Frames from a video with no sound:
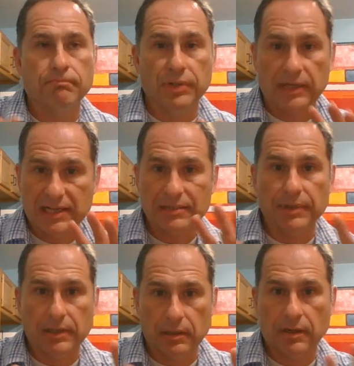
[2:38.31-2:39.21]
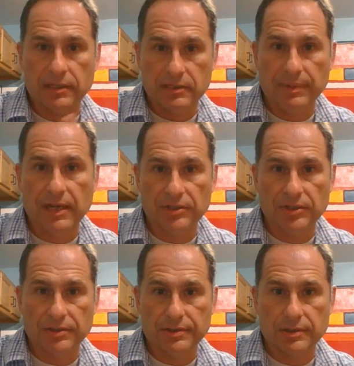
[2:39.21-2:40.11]
placement on its
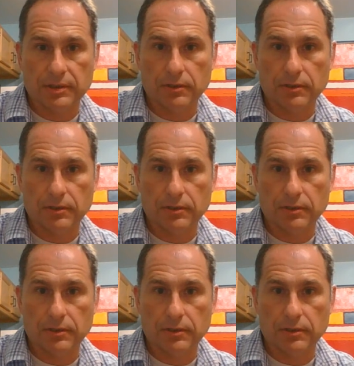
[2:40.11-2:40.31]
pages.